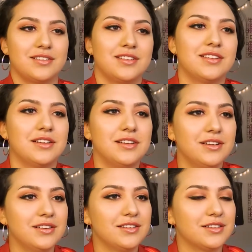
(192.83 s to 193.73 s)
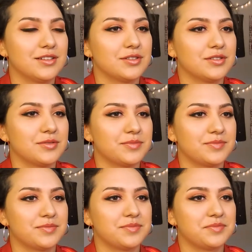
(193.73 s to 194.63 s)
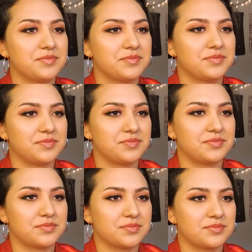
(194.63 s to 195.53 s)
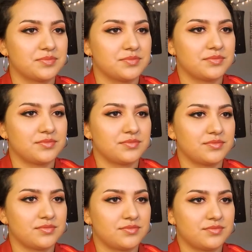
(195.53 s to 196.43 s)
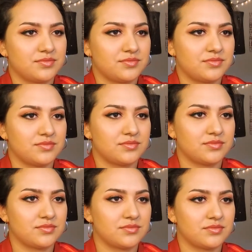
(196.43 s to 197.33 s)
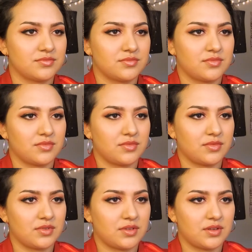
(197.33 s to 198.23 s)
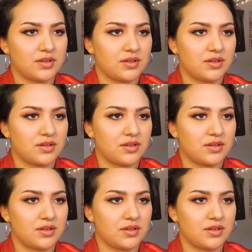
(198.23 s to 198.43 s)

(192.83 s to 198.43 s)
[no speech]